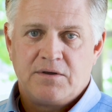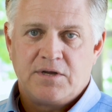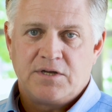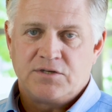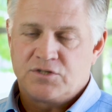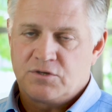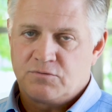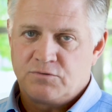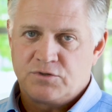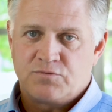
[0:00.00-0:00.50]

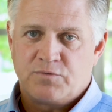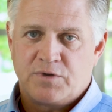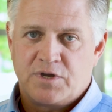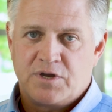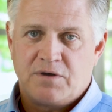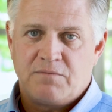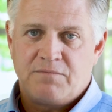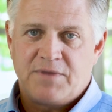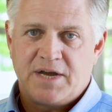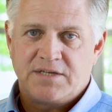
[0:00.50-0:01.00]
And so as we
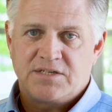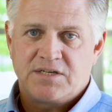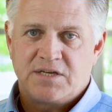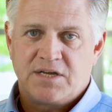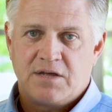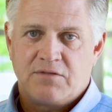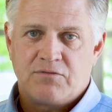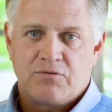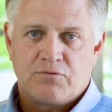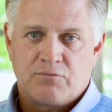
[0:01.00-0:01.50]
come back
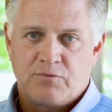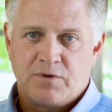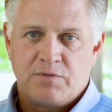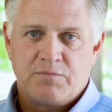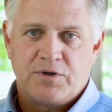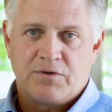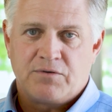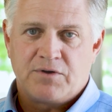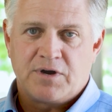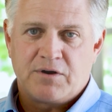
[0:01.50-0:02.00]
together to
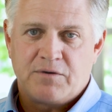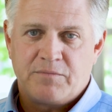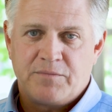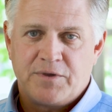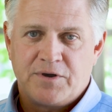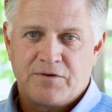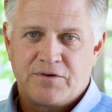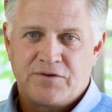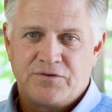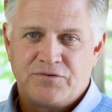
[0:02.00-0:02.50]
rebuild our
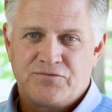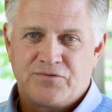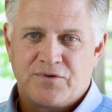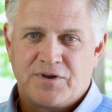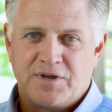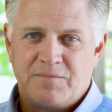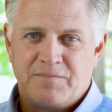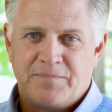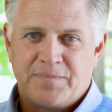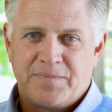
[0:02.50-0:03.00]
American
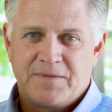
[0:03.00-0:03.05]
dream,